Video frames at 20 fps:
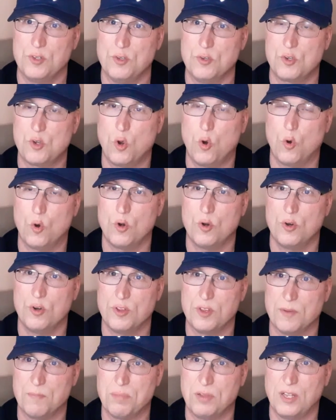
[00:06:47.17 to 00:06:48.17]
corner
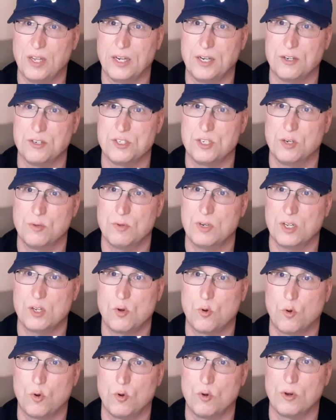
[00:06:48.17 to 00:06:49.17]
the players. You don't want to
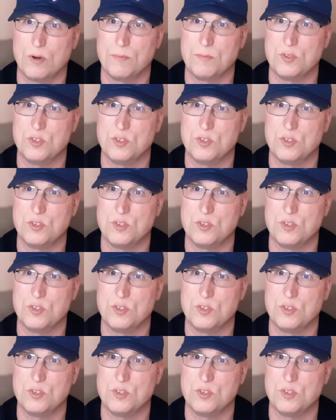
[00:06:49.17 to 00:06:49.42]
corner them.